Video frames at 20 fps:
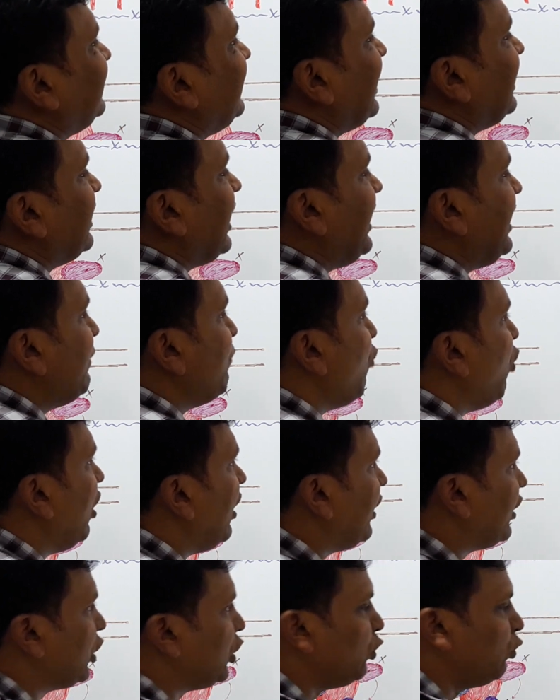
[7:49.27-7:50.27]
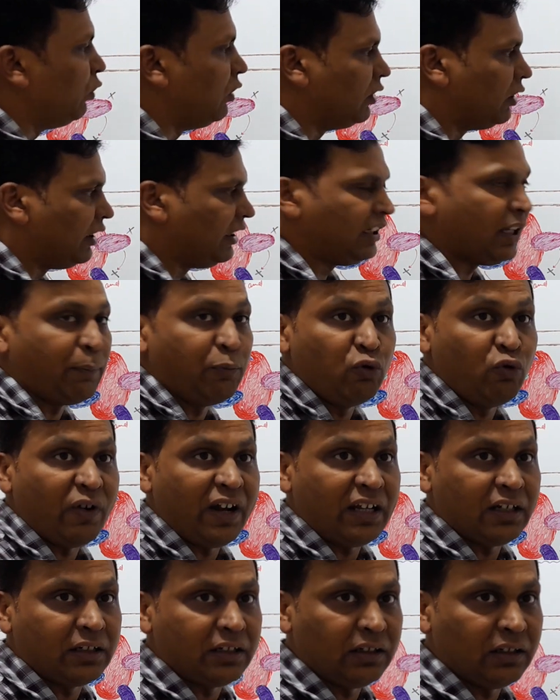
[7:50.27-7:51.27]
signaling molecule,
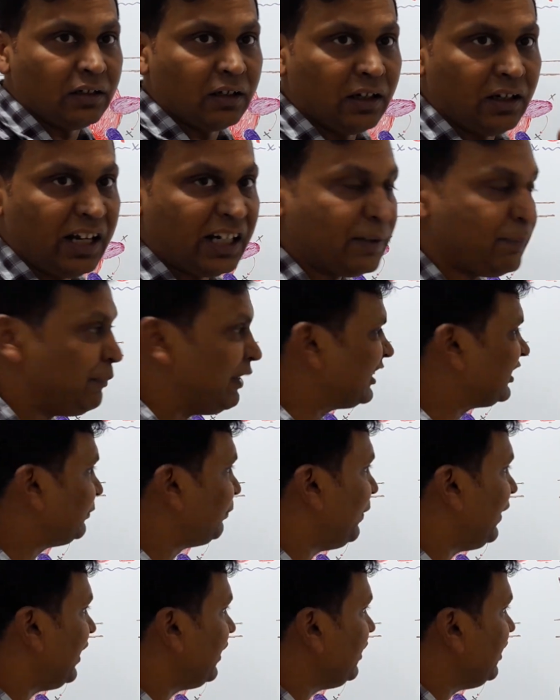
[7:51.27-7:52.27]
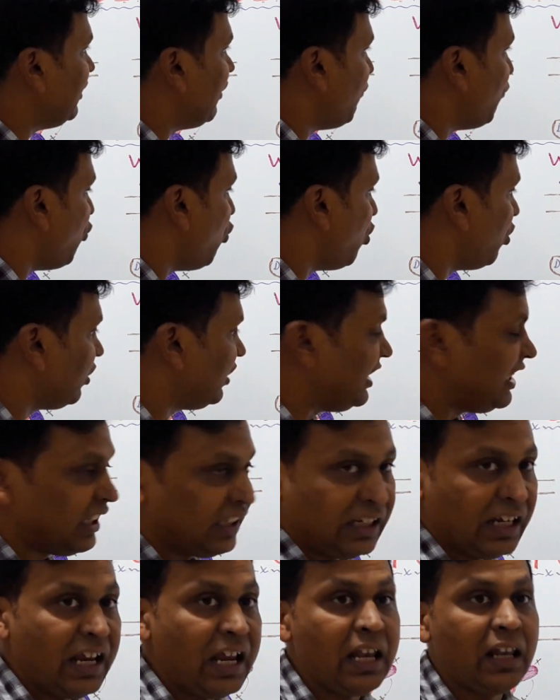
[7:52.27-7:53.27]
WNT, let me explain in a more
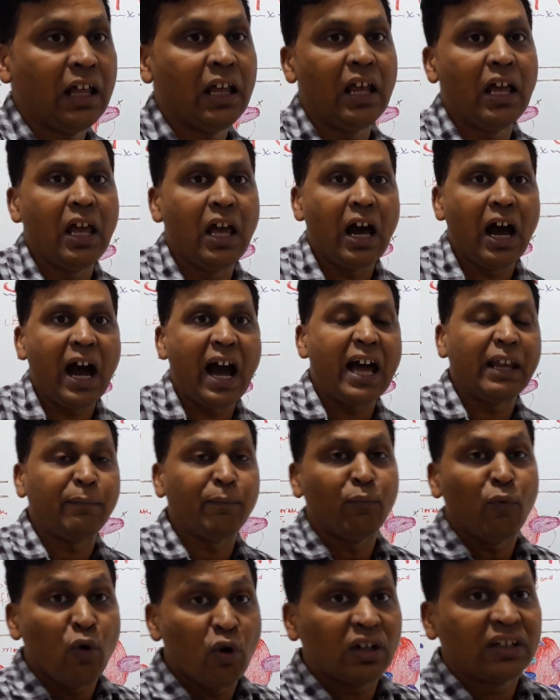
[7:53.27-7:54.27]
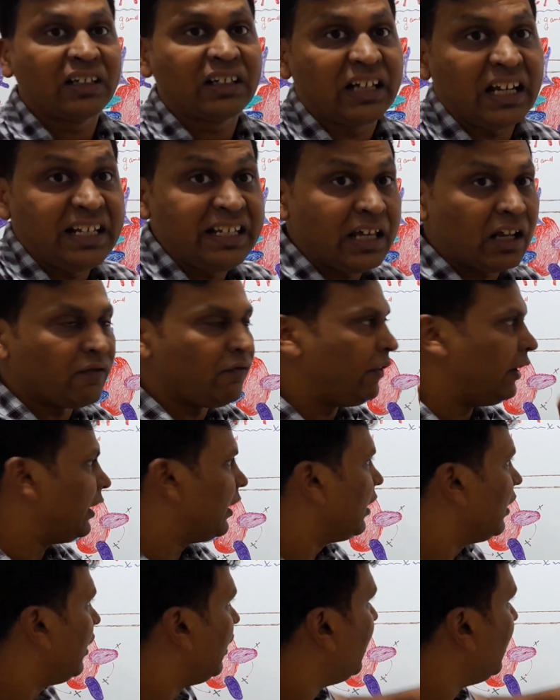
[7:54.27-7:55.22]
detail and more clear way.